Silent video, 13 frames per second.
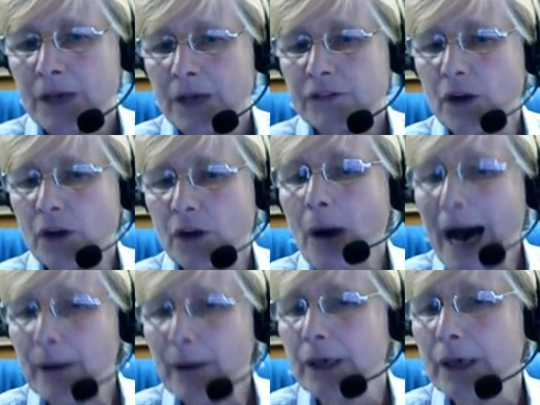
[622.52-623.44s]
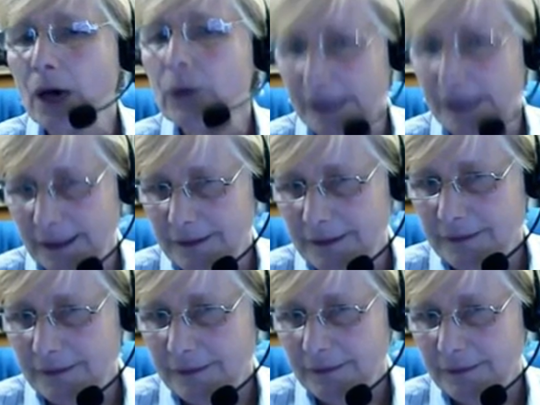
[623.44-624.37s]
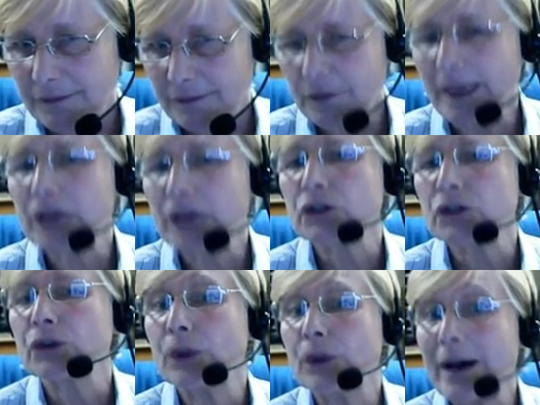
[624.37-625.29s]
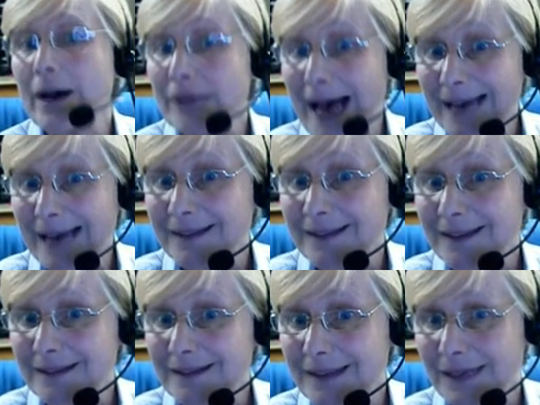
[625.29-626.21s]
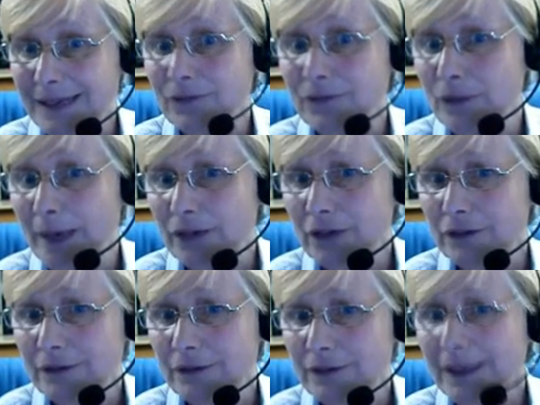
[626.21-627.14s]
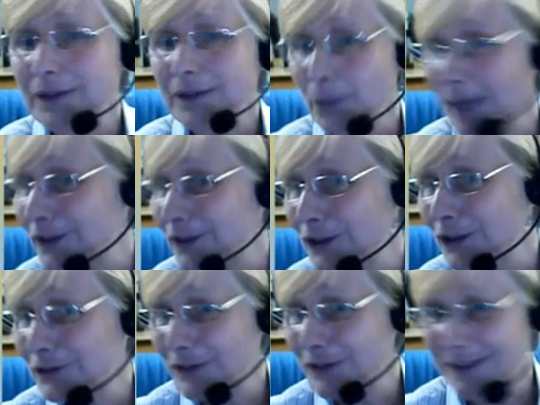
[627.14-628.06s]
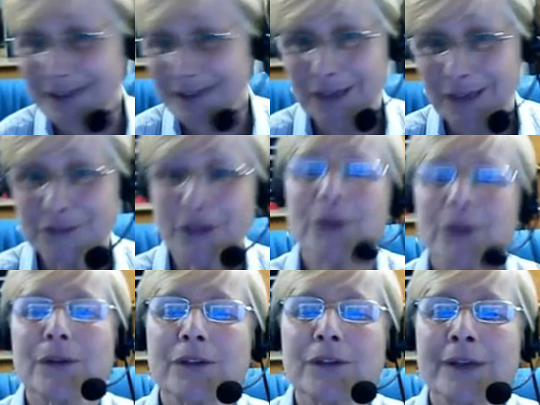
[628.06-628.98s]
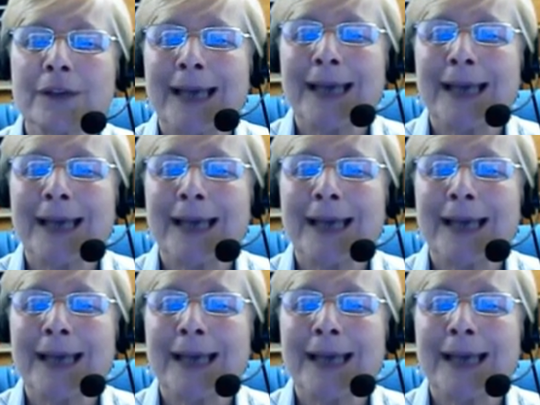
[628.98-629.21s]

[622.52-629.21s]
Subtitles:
So our goal is to make sure you have access to the information. That's where to look for the stuff, folks.